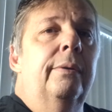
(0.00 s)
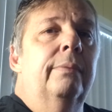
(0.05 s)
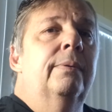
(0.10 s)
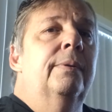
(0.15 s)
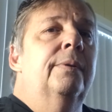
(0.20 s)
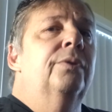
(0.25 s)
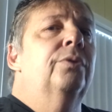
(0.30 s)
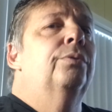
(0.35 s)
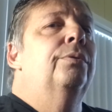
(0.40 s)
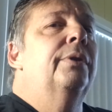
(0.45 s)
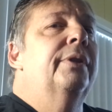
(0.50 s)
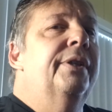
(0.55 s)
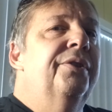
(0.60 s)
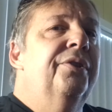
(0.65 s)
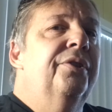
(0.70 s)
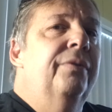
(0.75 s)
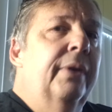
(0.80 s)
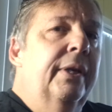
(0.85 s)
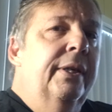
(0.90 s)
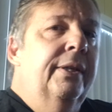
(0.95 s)
school
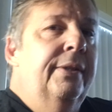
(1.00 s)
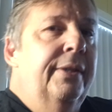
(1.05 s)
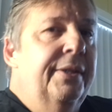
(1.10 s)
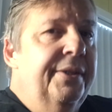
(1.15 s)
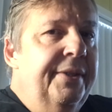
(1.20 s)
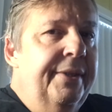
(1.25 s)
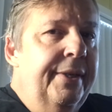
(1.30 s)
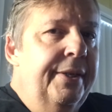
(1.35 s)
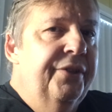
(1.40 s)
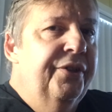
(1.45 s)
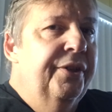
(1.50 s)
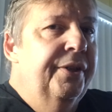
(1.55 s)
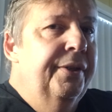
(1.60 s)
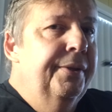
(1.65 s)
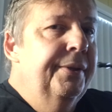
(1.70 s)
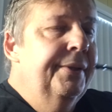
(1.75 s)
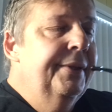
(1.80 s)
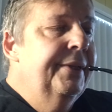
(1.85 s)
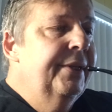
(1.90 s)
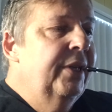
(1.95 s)
district
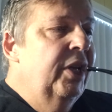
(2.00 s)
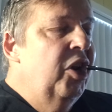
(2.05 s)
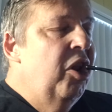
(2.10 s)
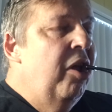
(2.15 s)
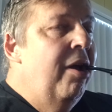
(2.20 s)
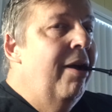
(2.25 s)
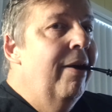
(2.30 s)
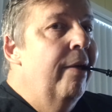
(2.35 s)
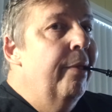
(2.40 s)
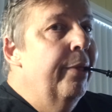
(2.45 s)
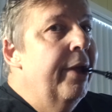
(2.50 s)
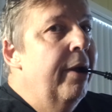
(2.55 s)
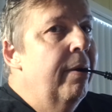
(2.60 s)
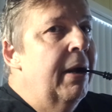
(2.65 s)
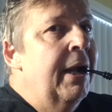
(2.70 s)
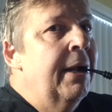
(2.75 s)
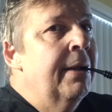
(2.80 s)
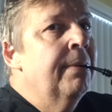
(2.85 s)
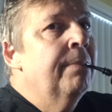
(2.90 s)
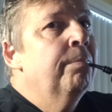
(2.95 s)
decisions and how they